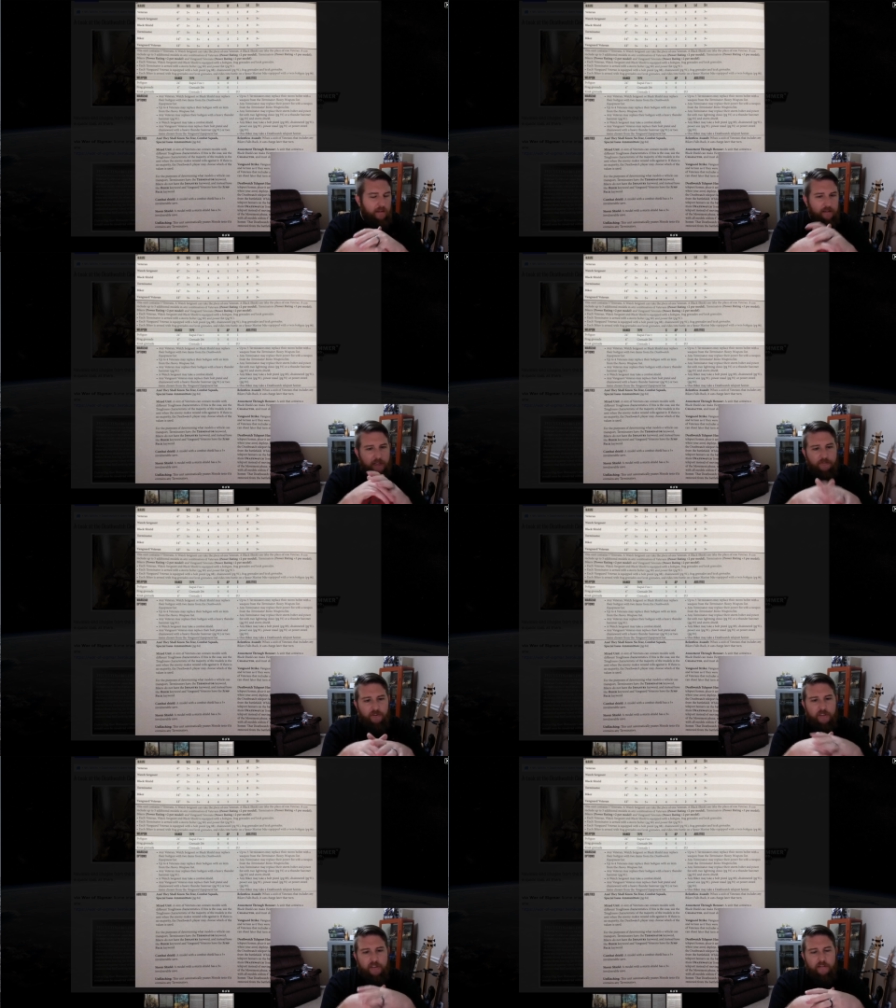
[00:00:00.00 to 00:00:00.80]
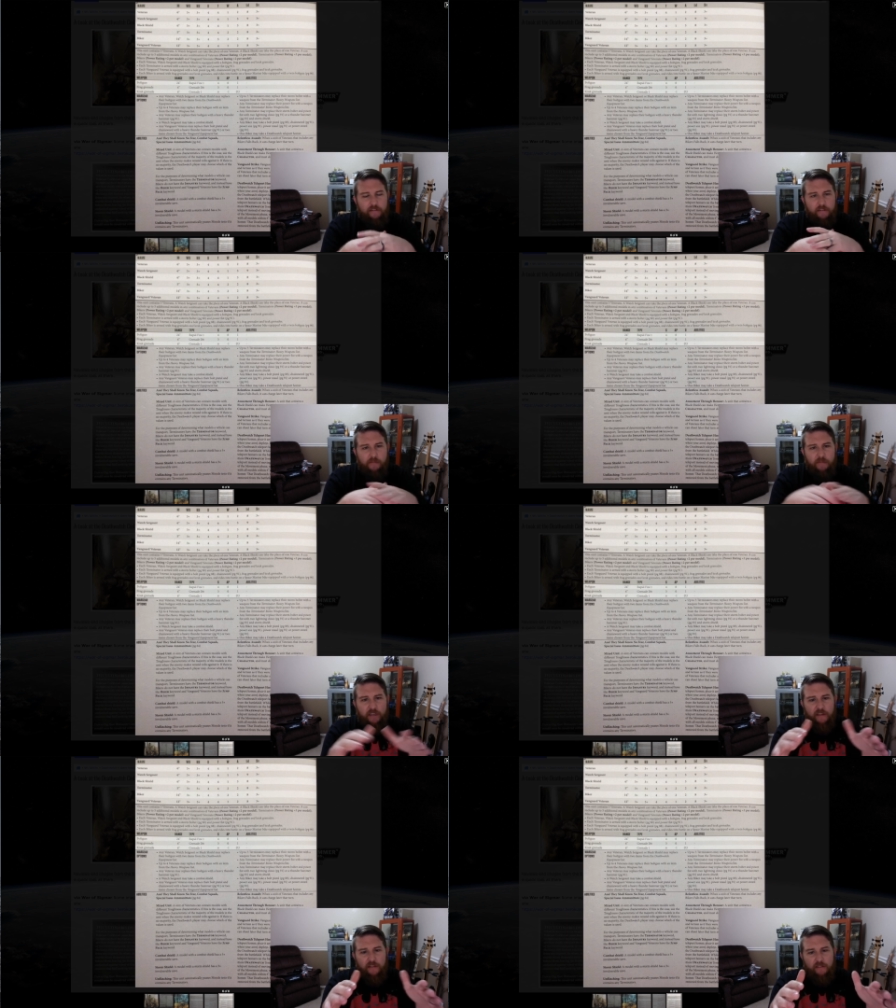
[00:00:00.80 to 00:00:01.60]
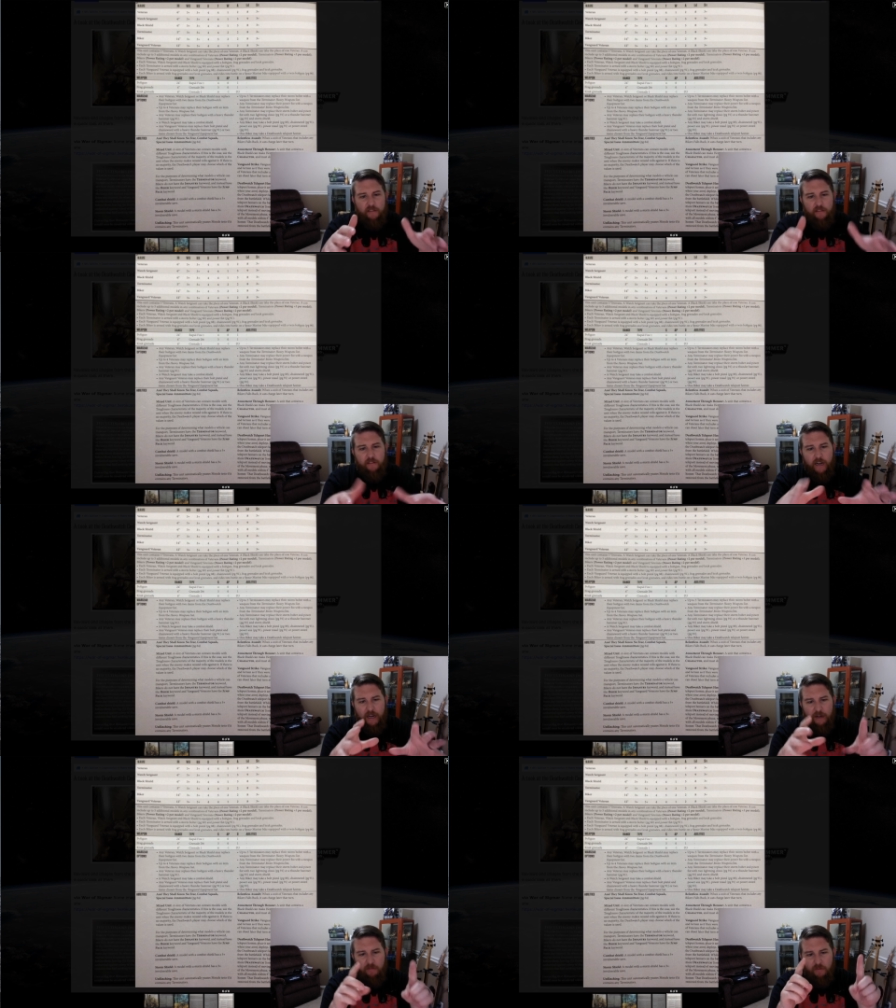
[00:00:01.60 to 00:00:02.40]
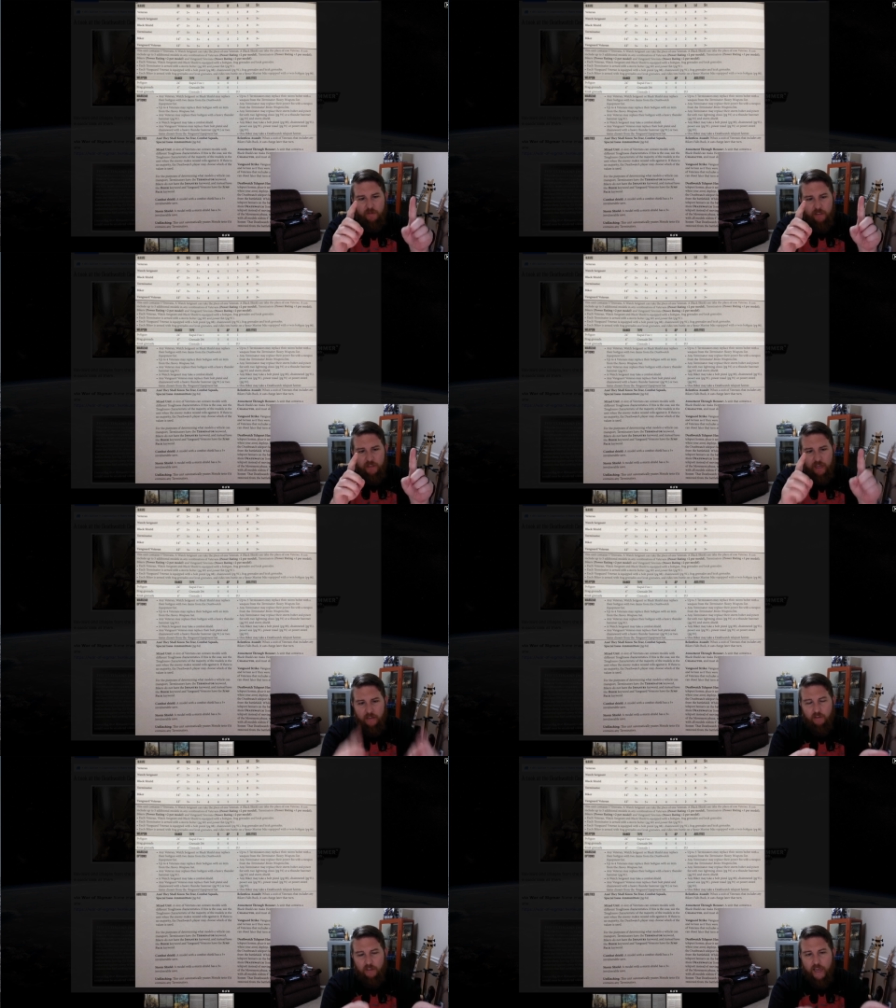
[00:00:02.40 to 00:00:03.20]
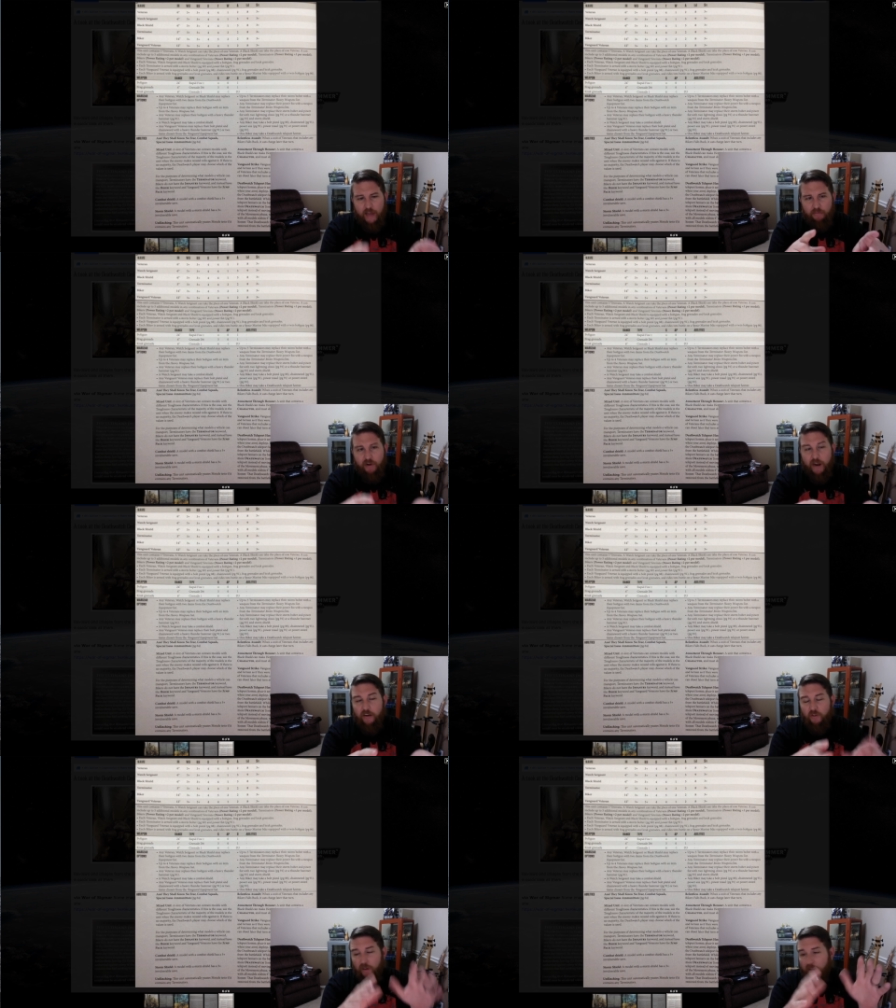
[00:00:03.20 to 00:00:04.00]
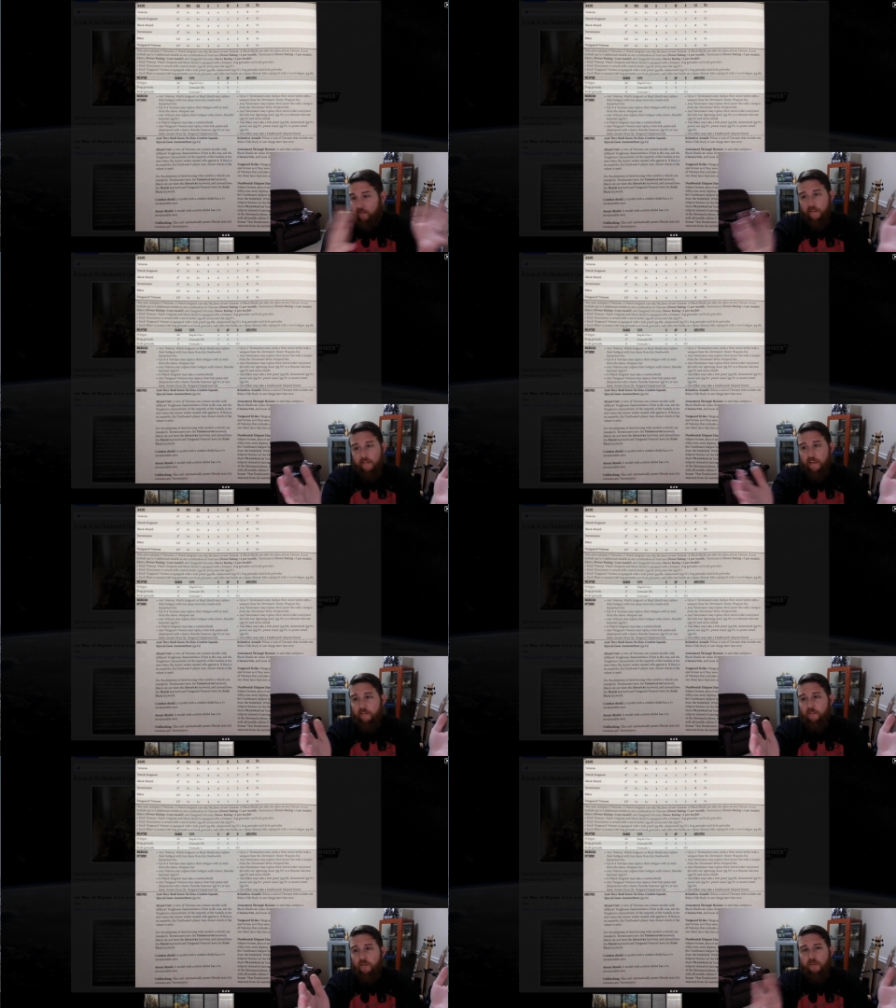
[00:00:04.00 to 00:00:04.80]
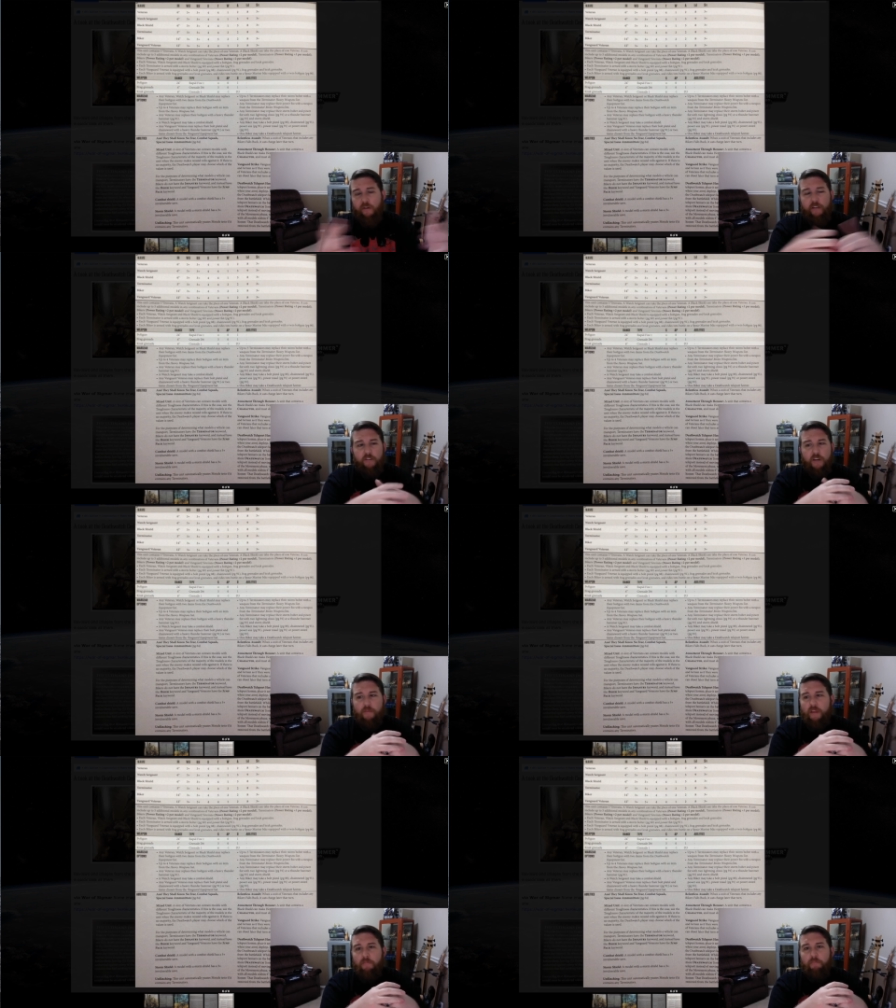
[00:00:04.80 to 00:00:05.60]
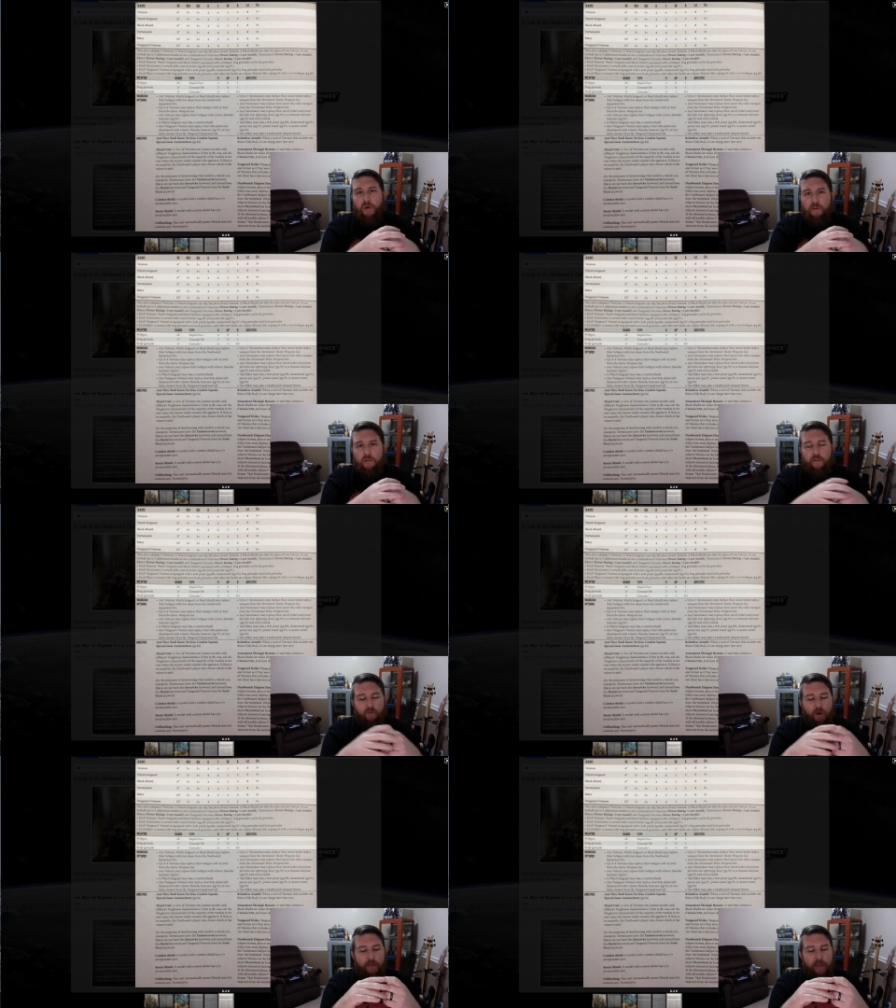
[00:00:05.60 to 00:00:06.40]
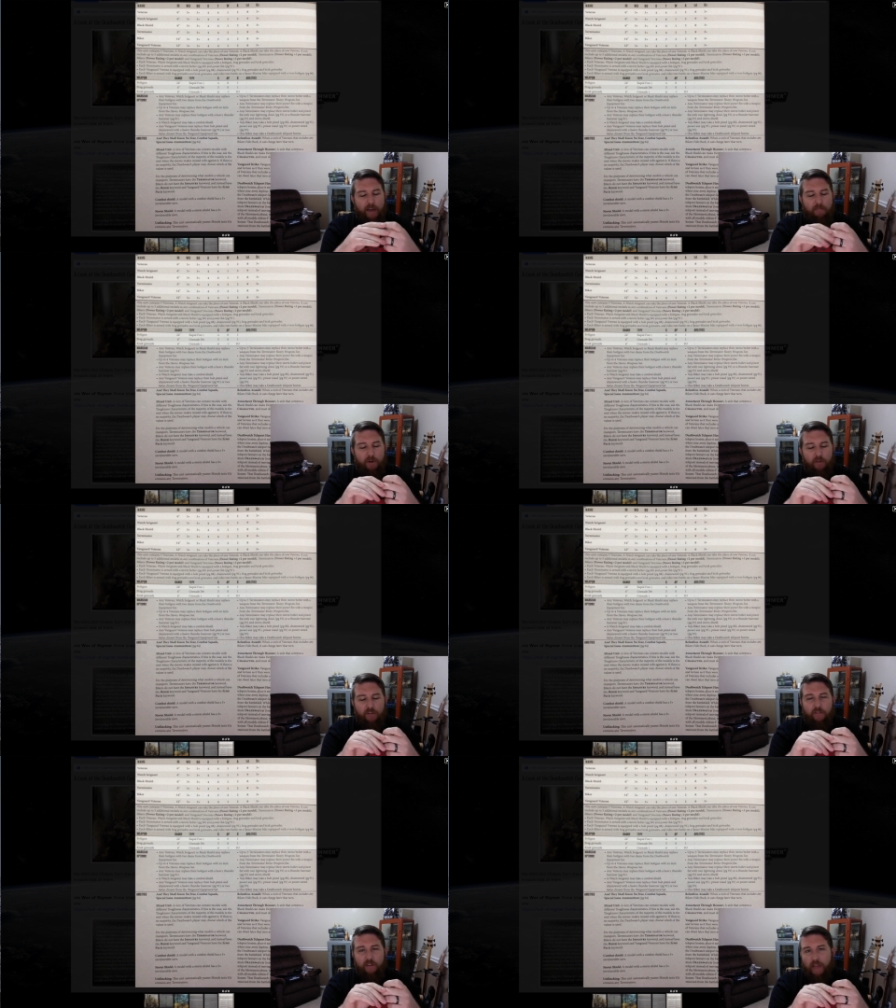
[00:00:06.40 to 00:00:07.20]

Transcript: definitely something to um, take a look at prior to it, because th these two units are going to be the bulk of what make up most of the